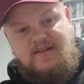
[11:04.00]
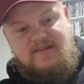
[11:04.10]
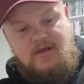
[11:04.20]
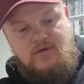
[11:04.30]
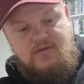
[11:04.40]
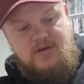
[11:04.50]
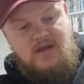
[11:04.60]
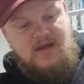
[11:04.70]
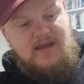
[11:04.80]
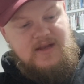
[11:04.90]
sealed.
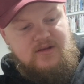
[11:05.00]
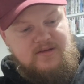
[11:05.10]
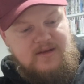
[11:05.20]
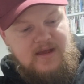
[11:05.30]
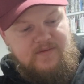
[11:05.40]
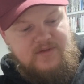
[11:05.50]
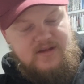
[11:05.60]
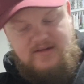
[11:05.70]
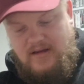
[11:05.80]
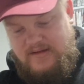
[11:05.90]
It doesn't have the
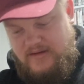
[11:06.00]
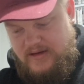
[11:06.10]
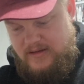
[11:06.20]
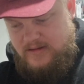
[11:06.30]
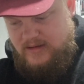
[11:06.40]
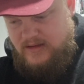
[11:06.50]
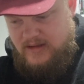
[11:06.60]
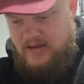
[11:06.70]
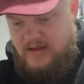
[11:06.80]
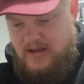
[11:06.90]
size on it.
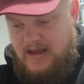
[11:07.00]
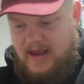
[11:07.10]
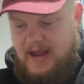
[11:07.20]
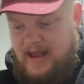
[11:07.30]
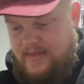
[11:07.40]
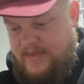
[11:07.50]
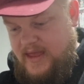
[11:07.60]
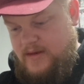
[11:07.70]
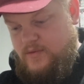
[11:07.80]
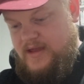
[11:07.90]
And
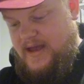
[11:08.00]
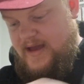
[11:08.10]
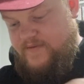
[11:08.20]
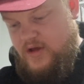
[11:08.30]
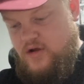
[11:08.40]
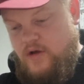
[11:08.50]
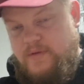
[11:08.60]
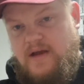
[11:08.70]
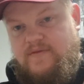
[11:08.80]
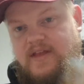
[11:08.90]
then we have a
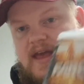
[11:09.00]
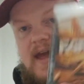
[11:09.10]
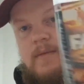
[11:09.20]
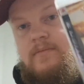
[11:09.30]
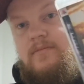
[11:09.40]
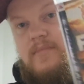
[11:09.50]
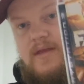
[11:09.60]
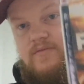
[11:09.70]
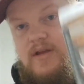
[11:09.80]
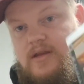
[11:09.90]
copy of the game
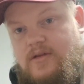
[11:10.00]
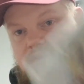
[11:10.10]
in really good